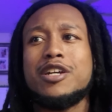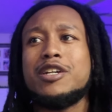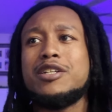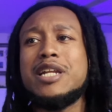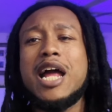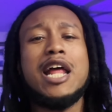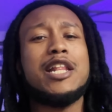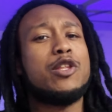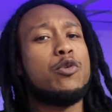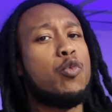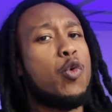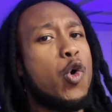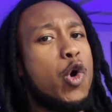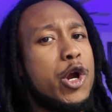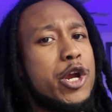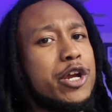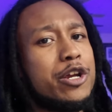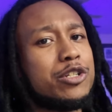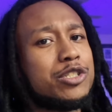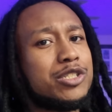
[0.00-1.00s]
Not the
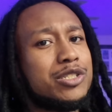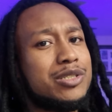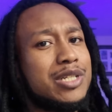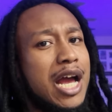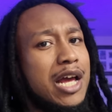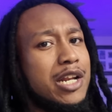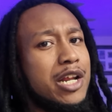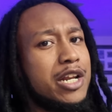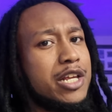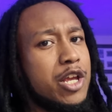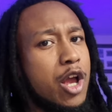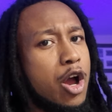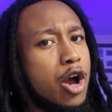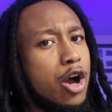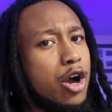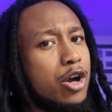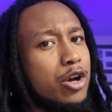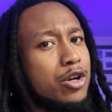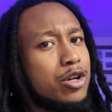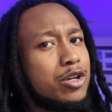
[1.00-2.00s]
Warriors, not none of y'all.